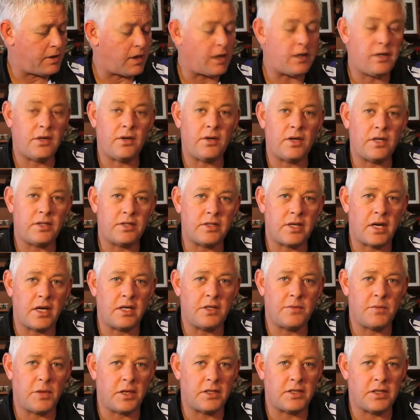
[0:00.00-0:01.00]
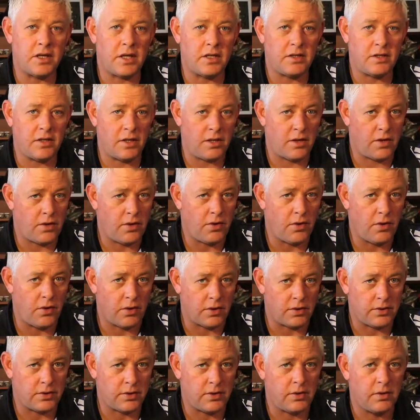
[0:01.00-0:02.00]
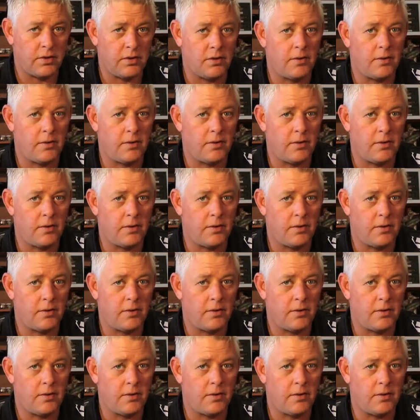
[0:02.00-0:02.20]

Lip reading: that you can change by changing the hooks.